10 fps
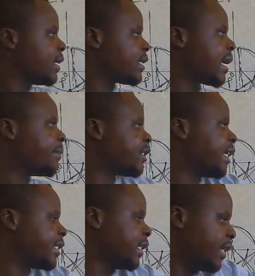
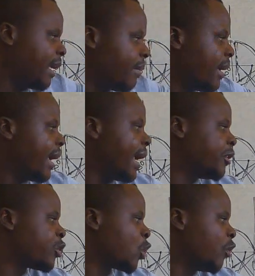Subtracting them
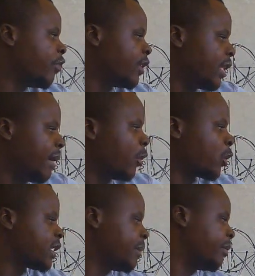and solving them or
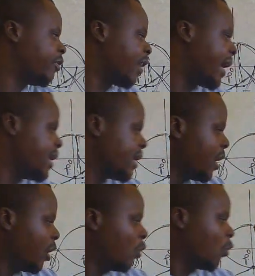simplifying,
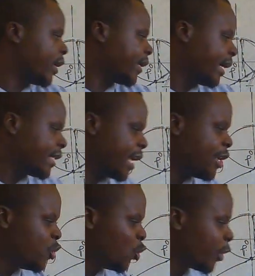we get
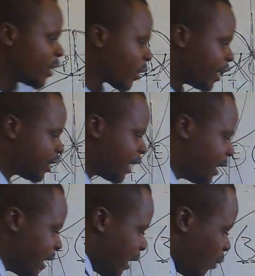a new
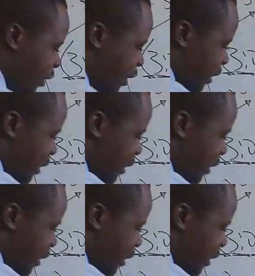equation, which is